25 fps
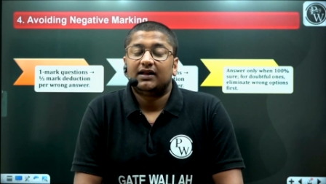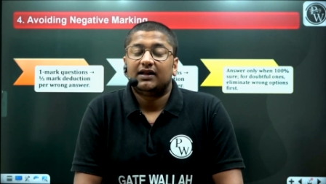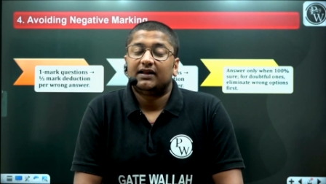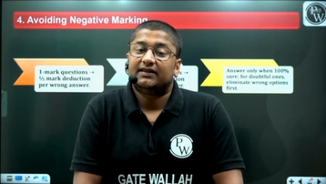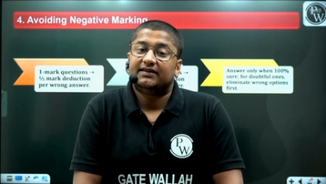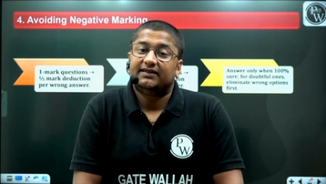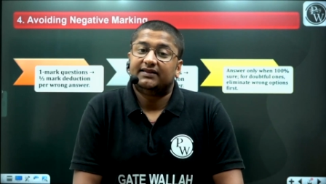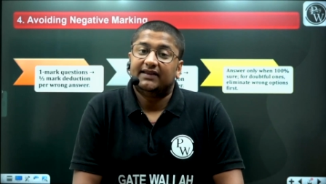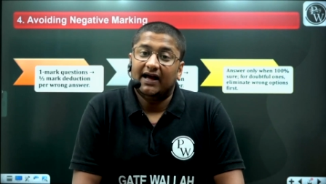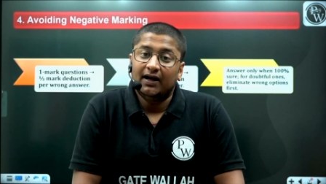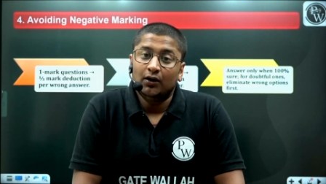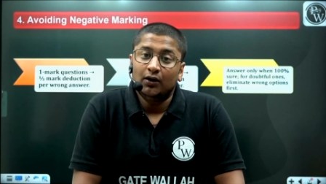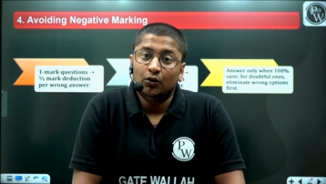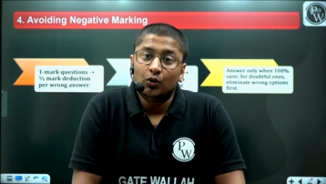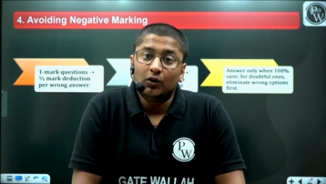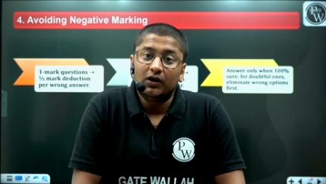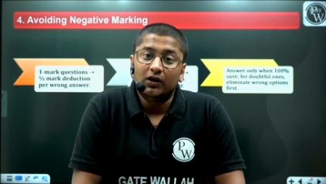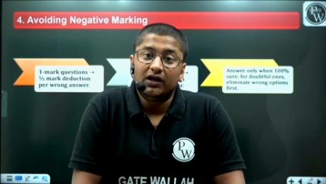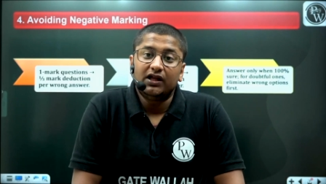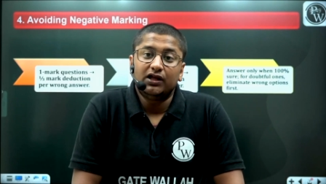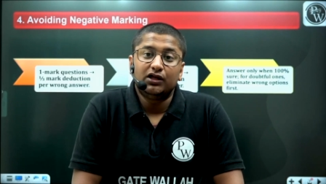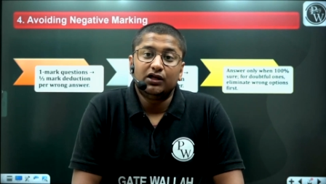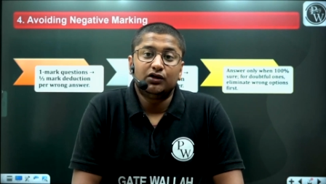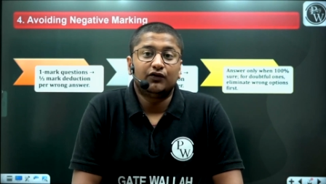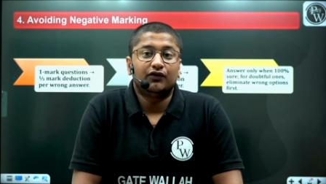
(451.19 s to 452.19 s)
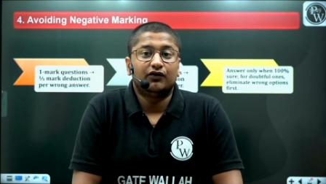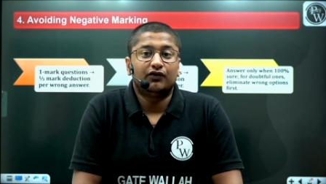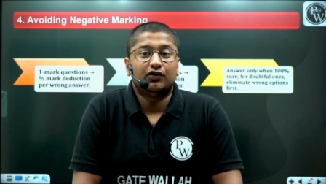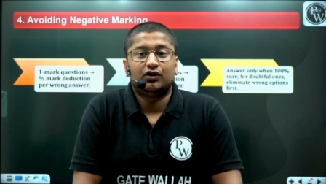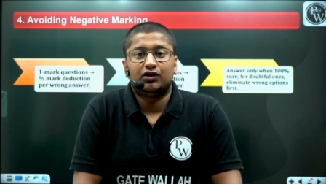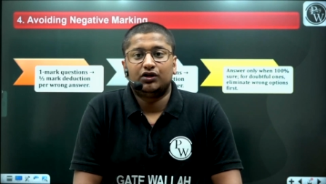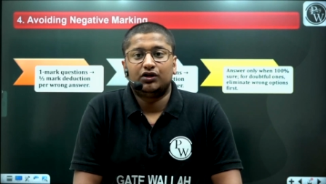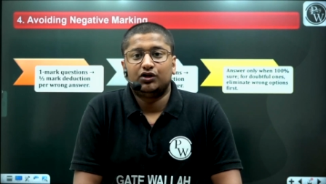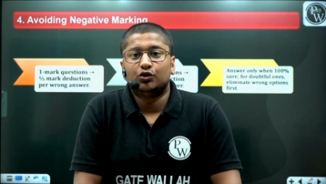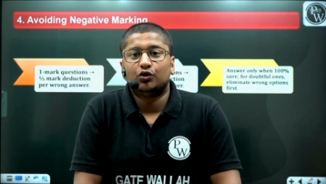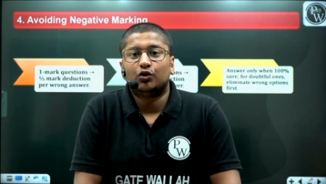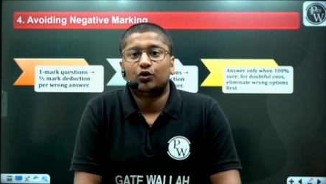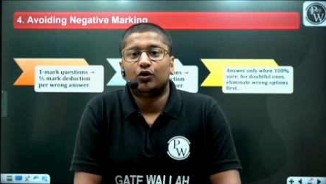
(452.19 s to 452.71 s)
then only you, uh,
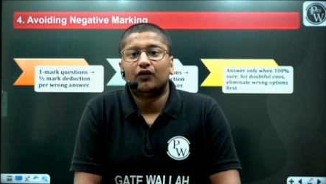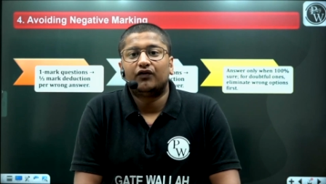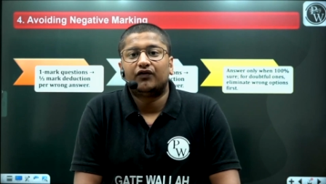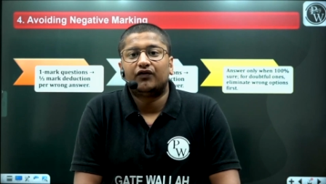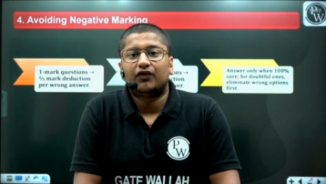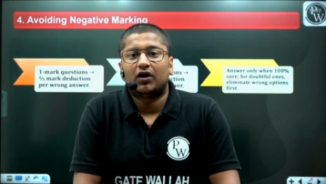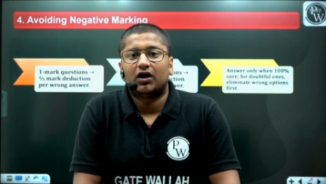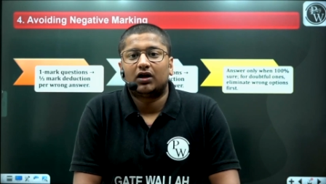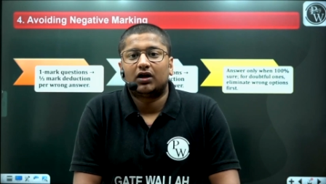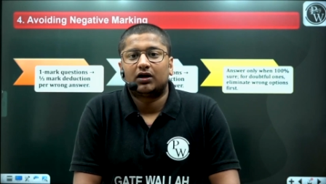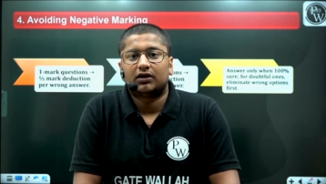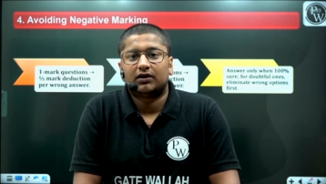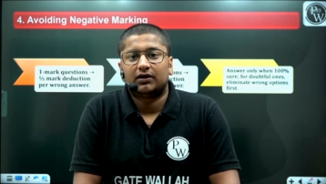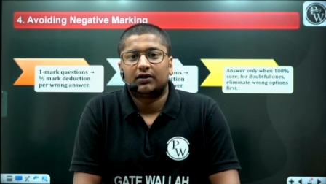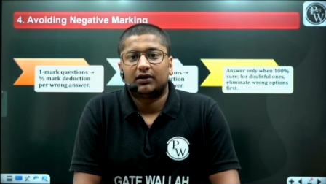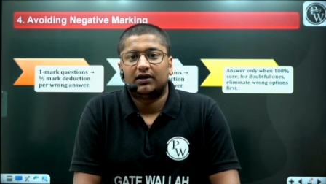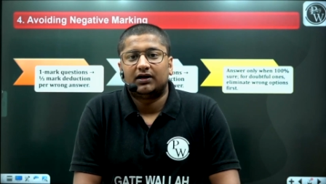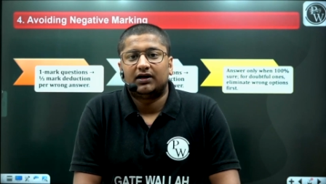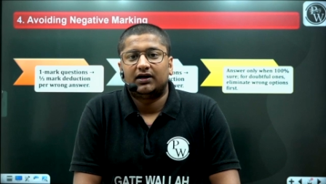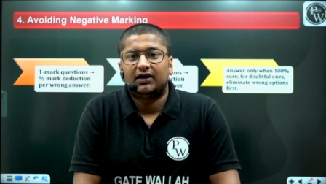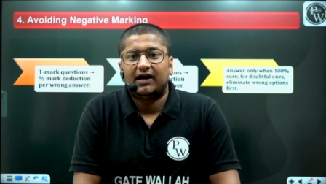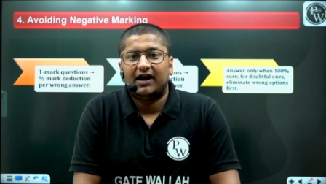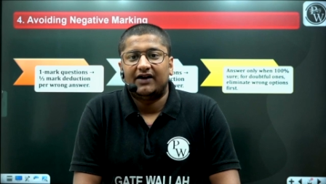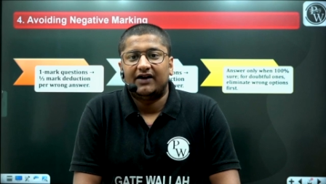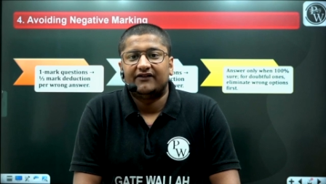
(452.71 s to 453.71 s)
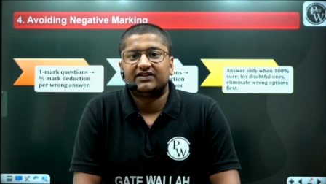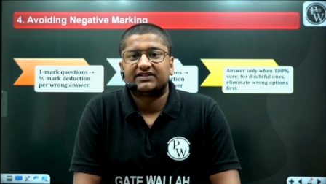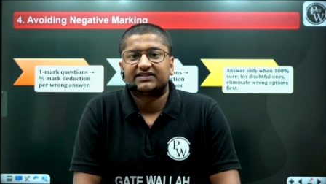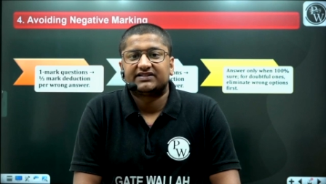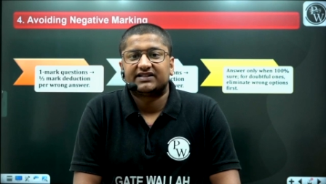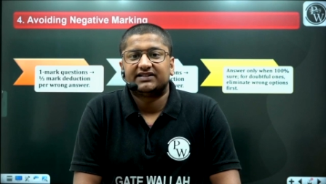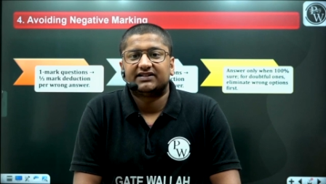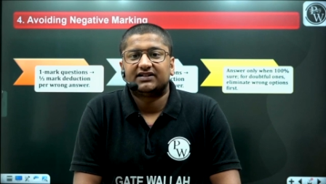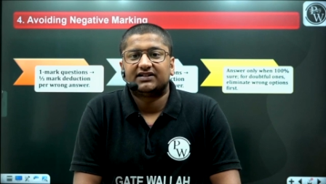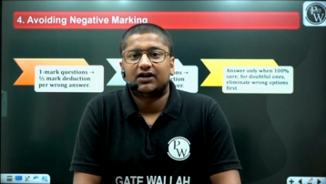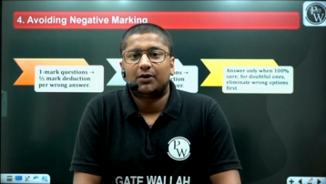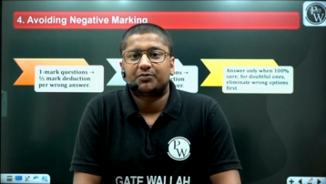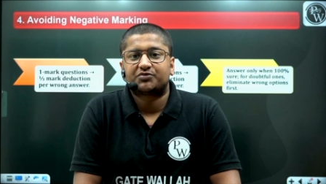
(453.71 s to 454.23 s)
you go for, uh, I will say the
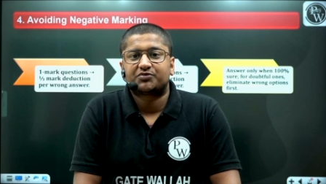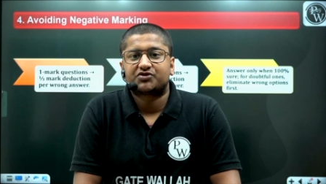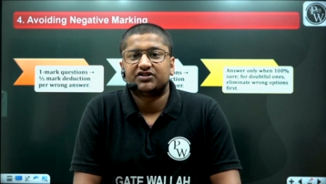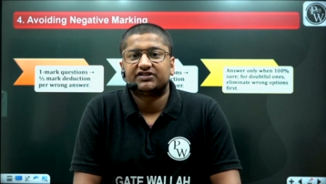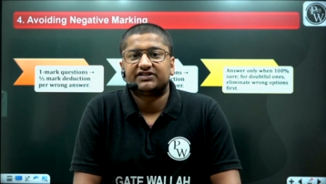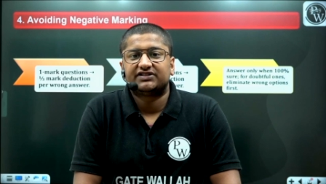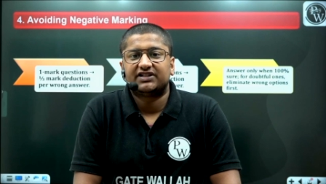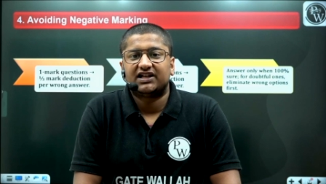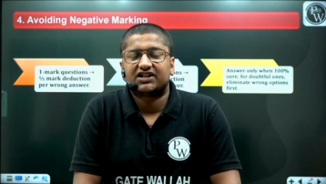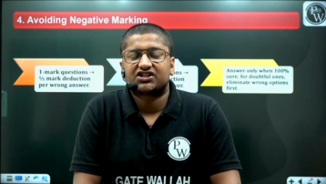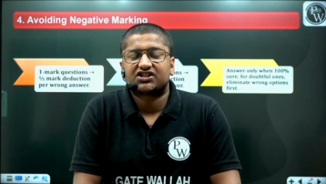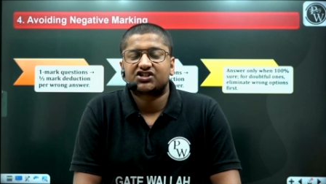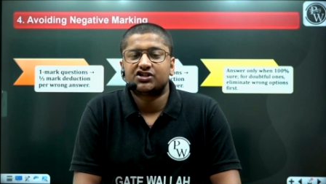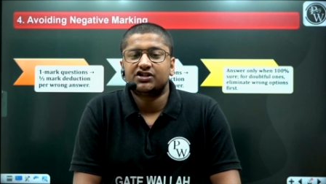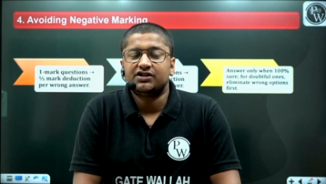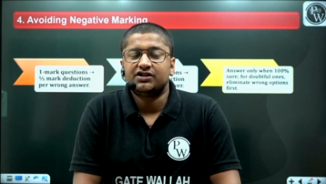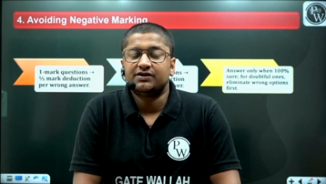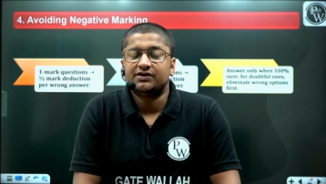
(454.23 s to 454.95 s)
option selection.